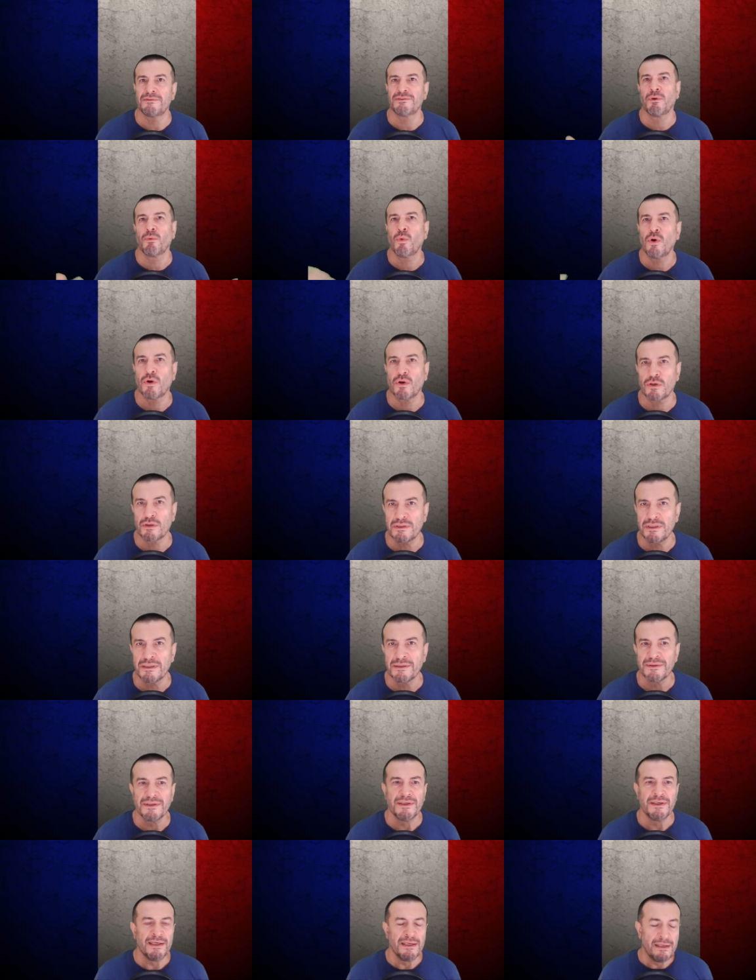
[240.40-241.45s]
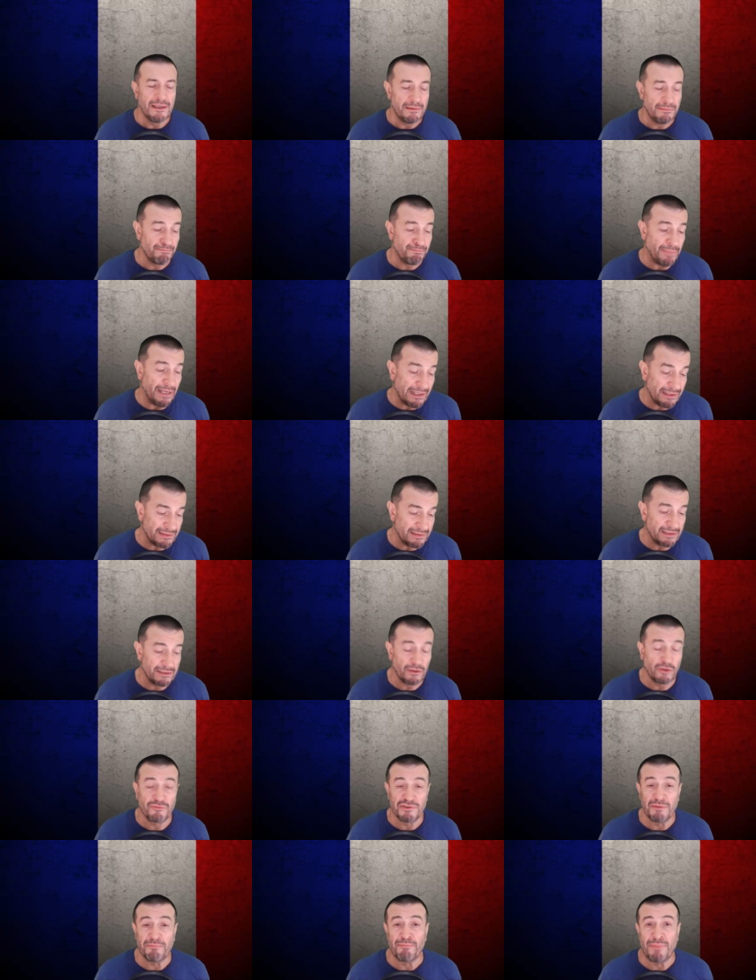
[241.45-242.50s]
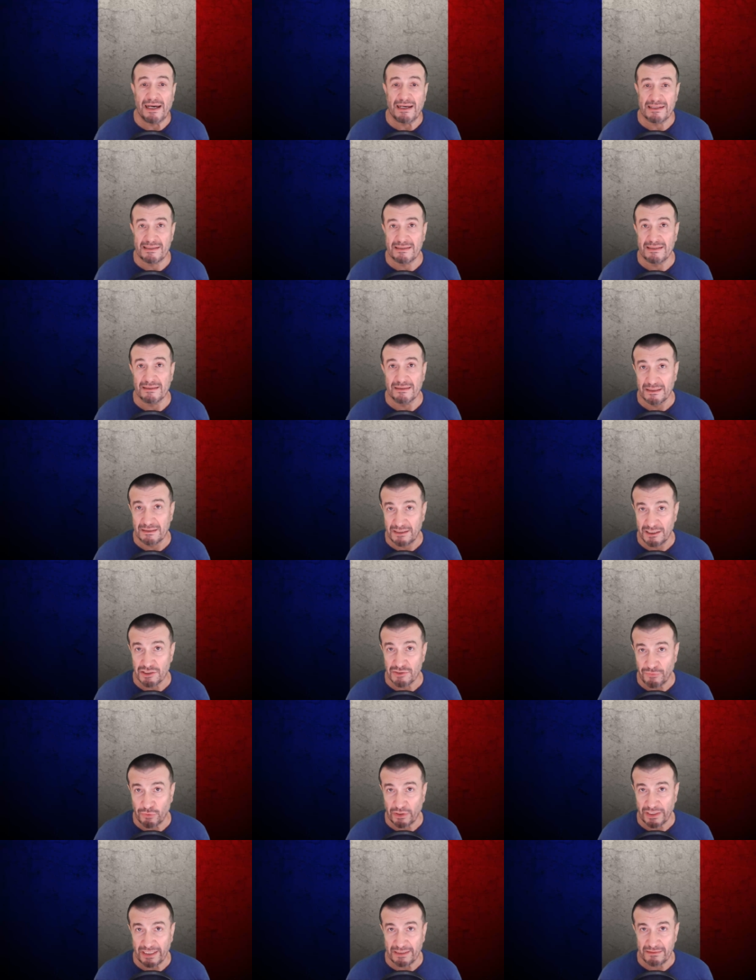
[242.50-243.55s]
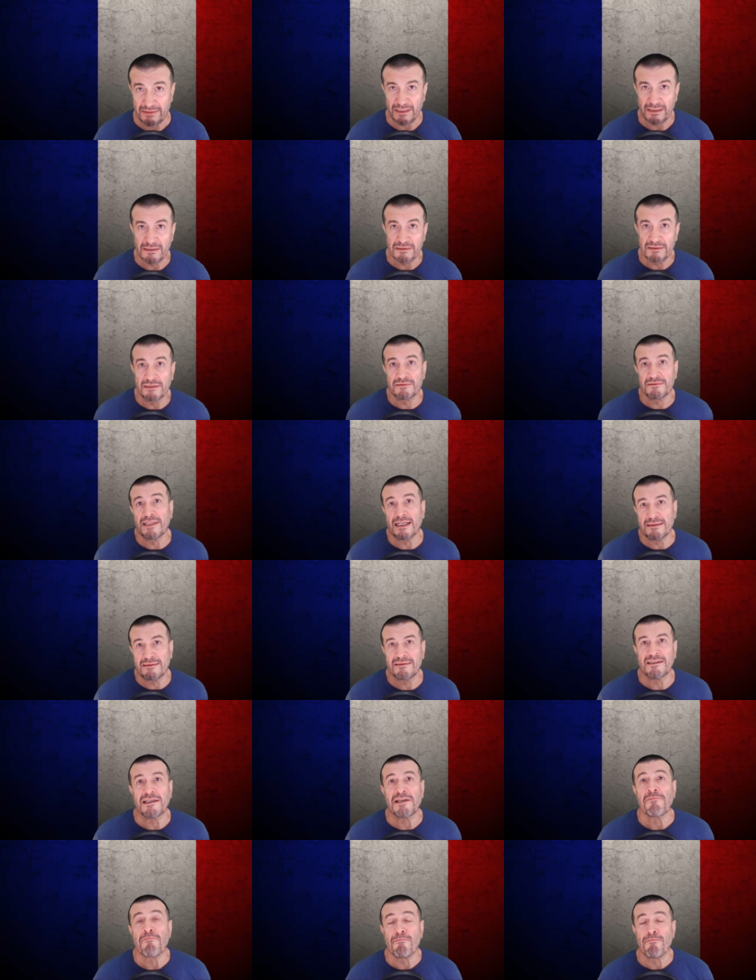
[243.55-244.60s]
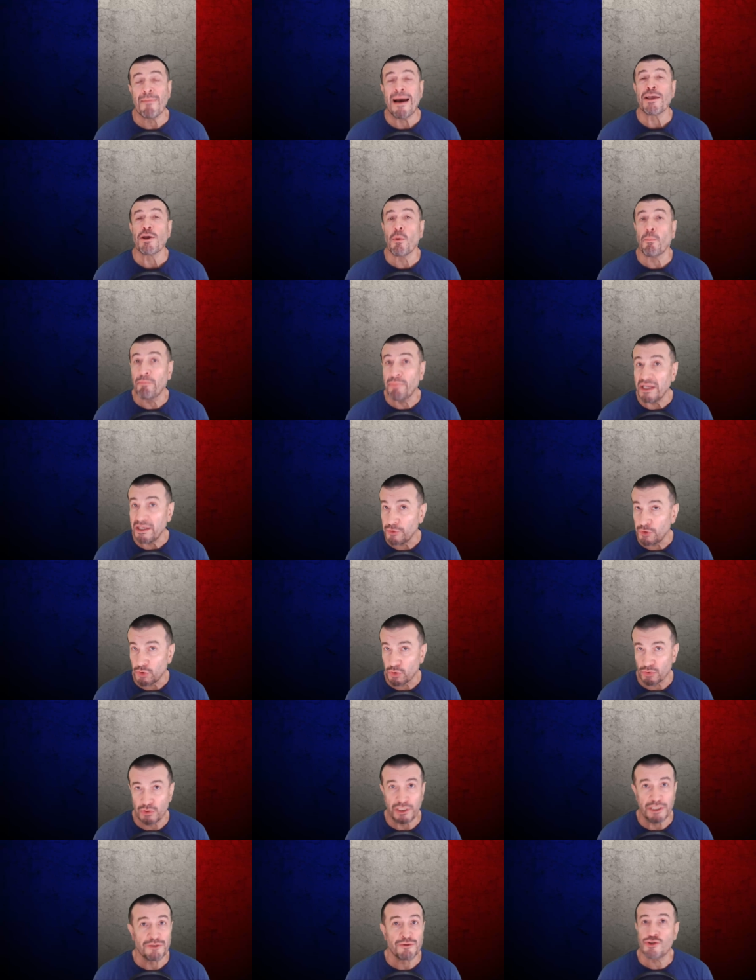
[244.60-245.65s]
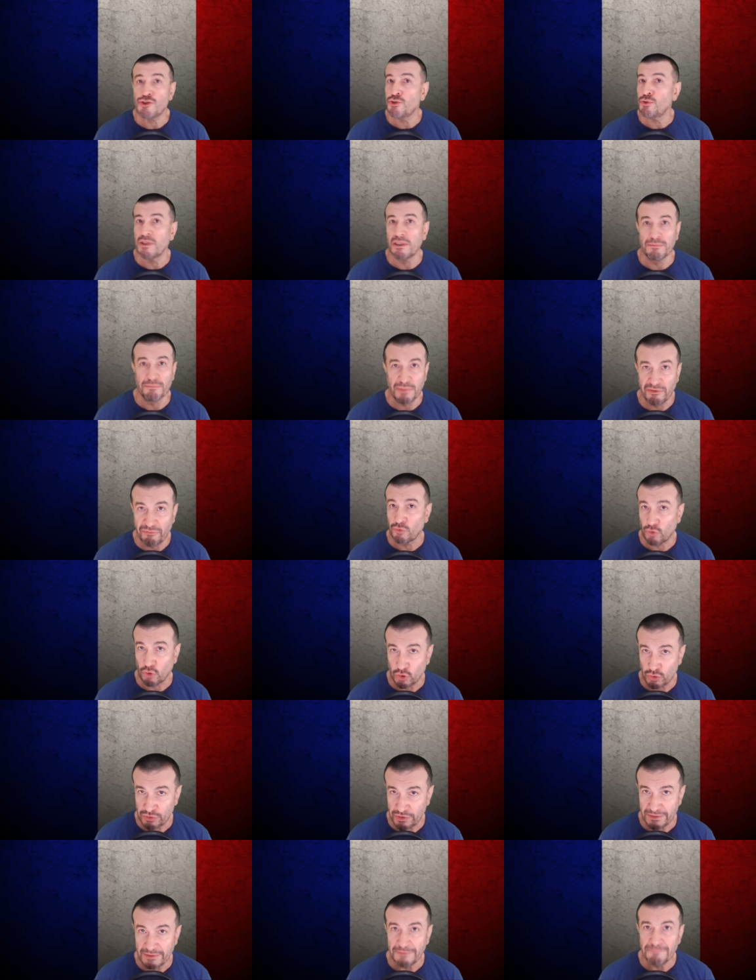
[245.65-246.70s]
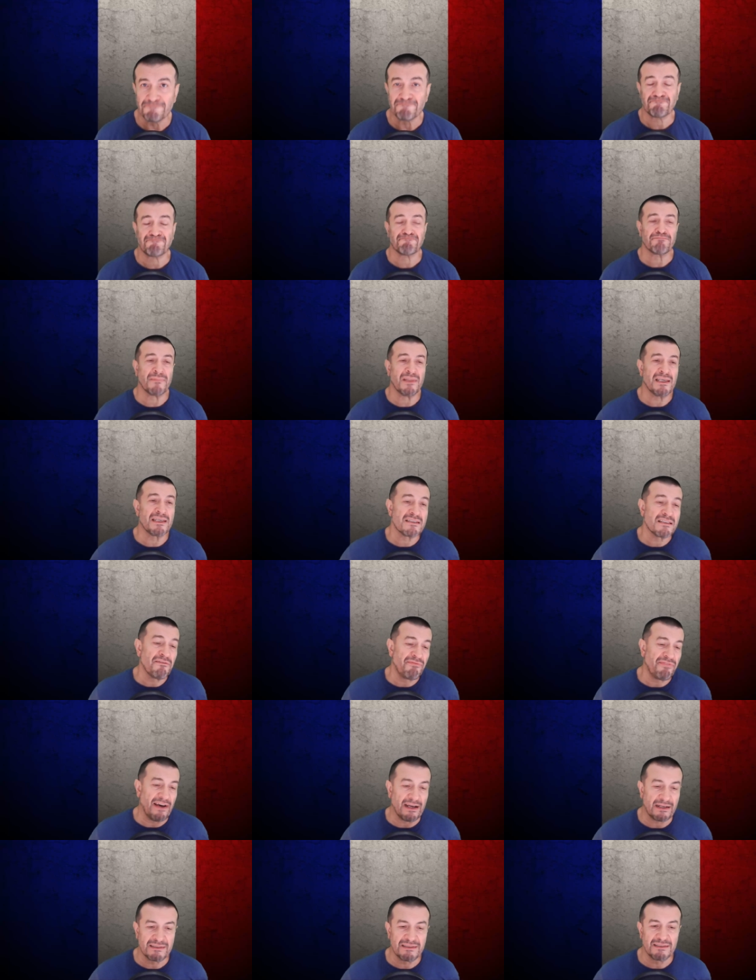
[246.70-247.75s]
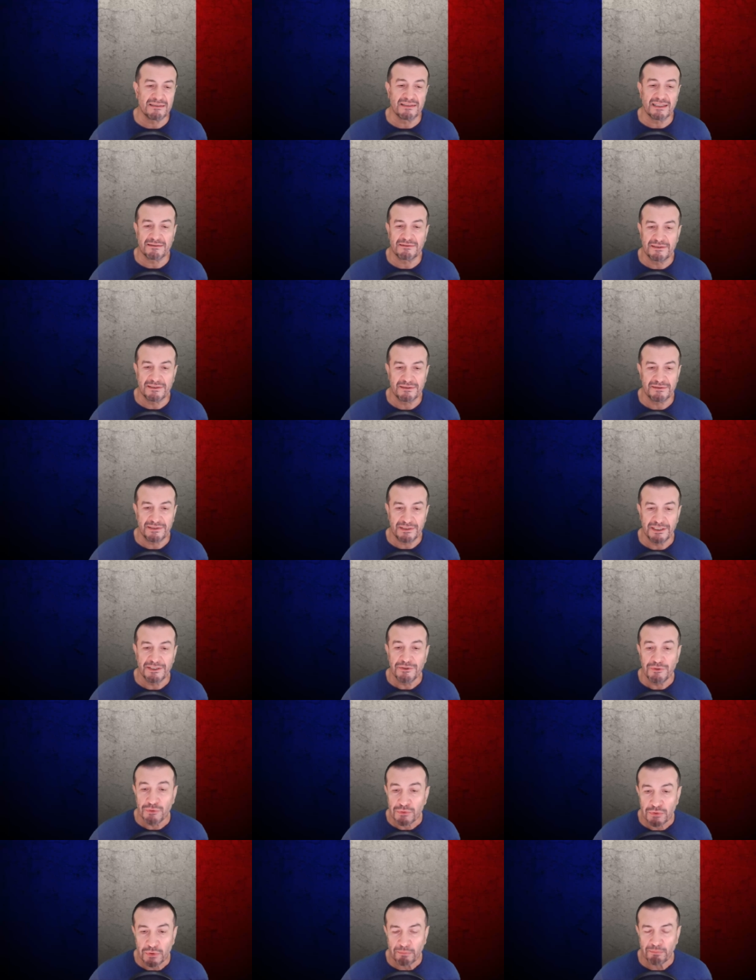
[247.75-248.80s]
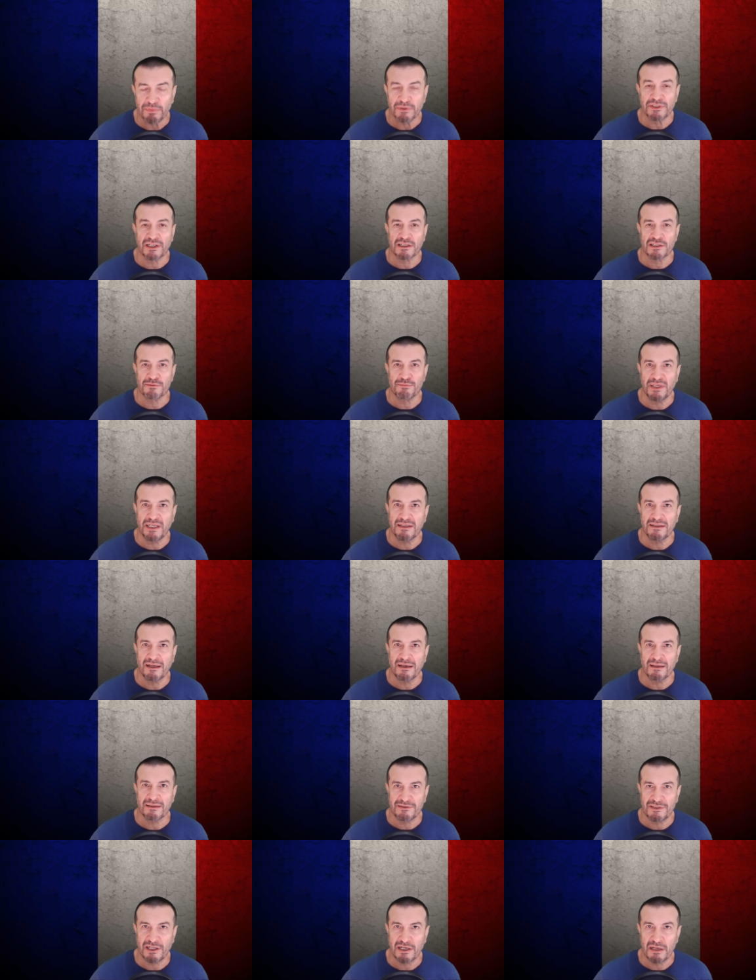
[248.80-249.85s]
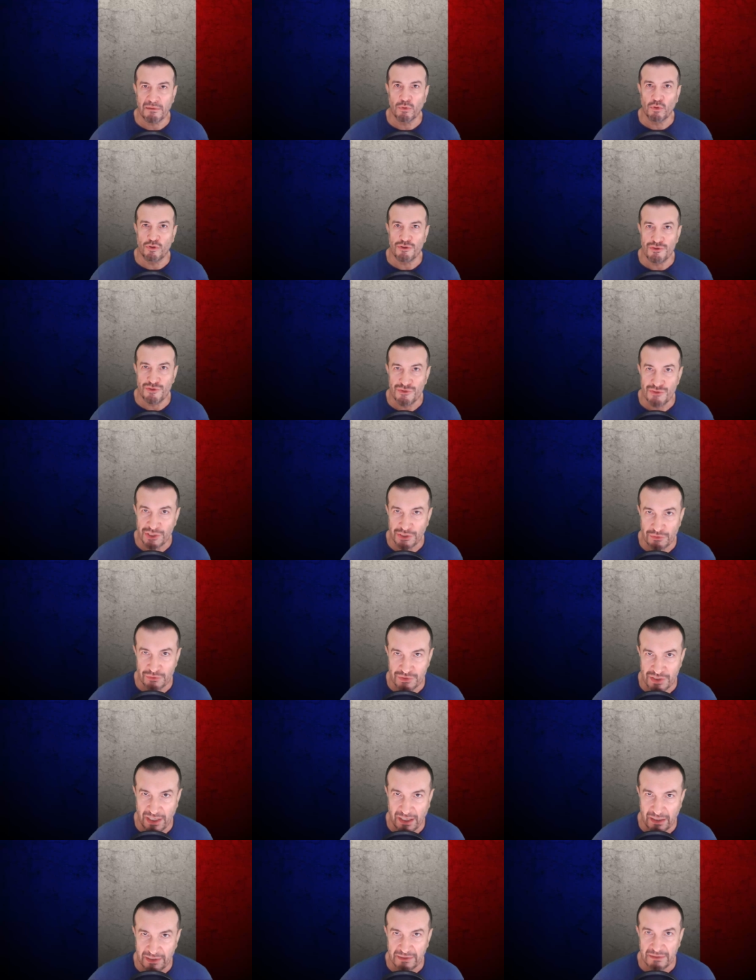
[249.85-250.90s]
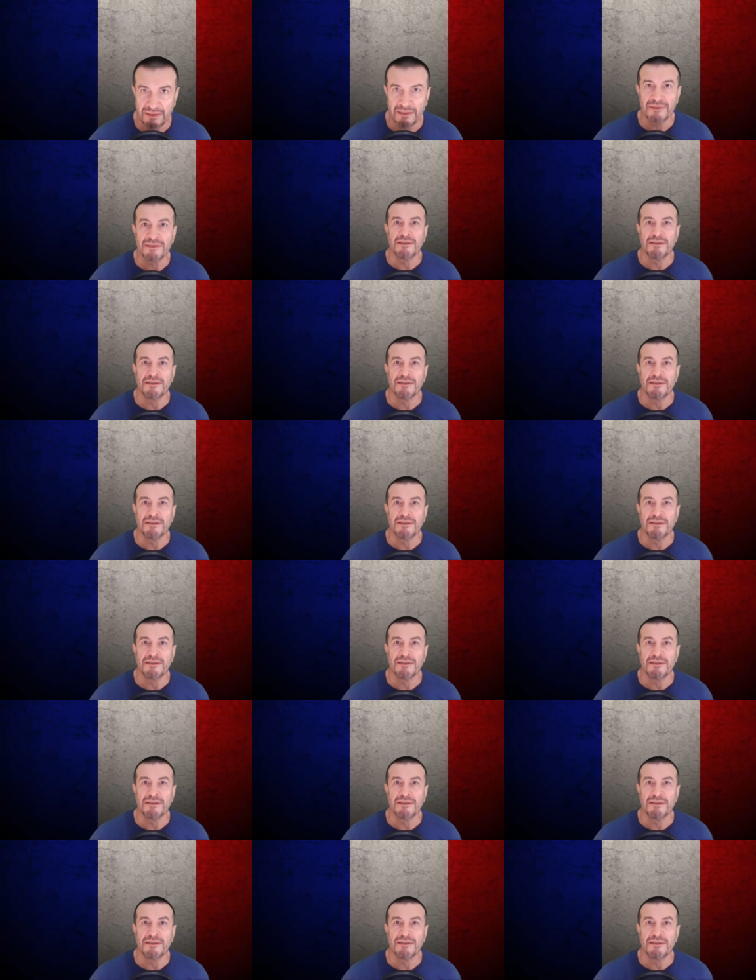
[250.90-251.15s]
the world part of the past that is forgetting that in my opinion it shouldn't be forgotten is the fact that in europe there has been a terrible genocide